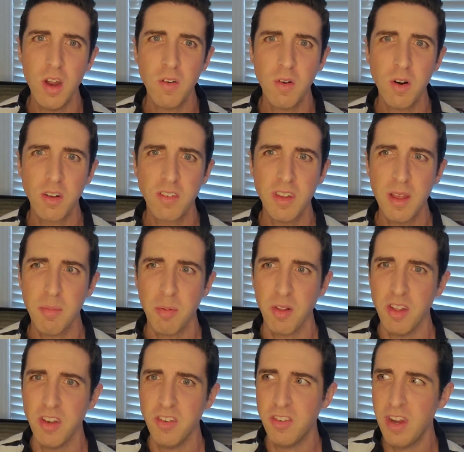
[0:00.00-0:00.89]
For
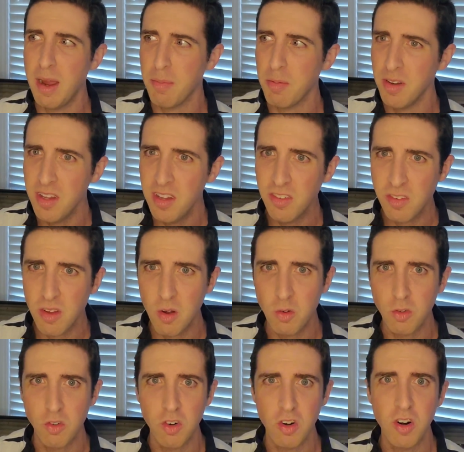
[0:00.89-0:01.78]
example, in Japanese
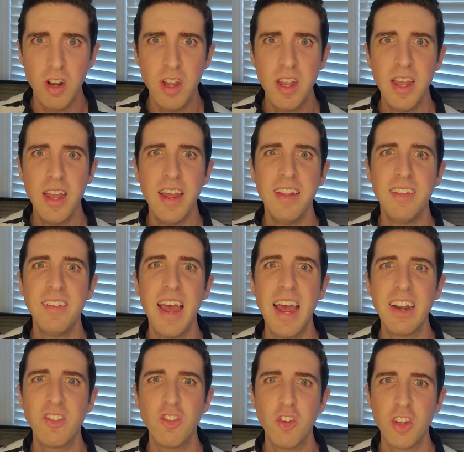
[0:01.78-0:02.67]
culture, it's
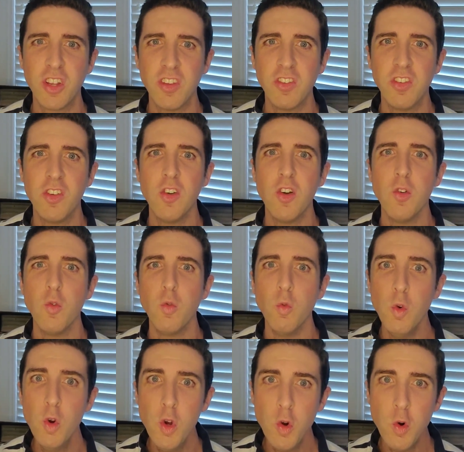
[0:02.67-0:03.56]
actually considered
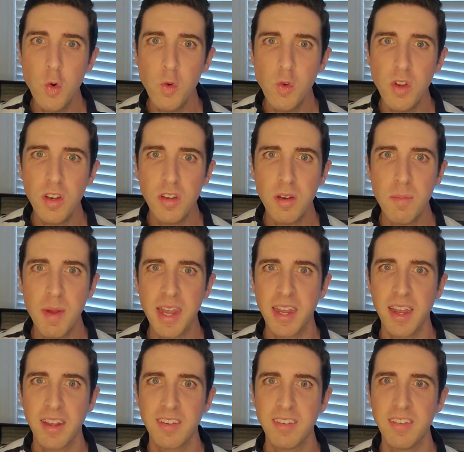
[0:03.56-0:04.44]
rude to
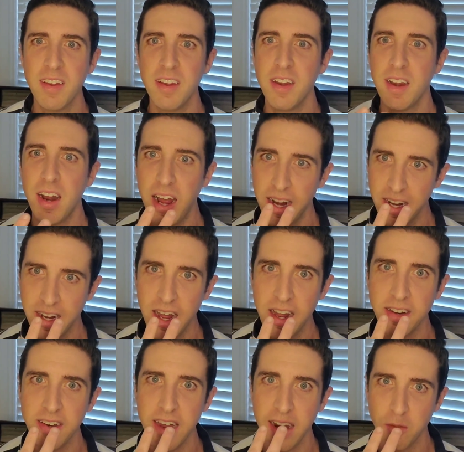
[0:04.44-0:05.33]
make extended eye
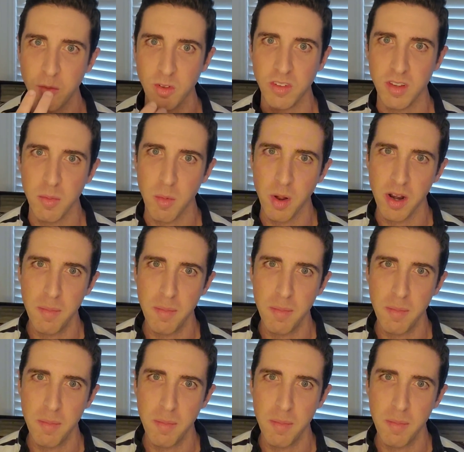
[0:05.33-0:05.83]
contact with someone.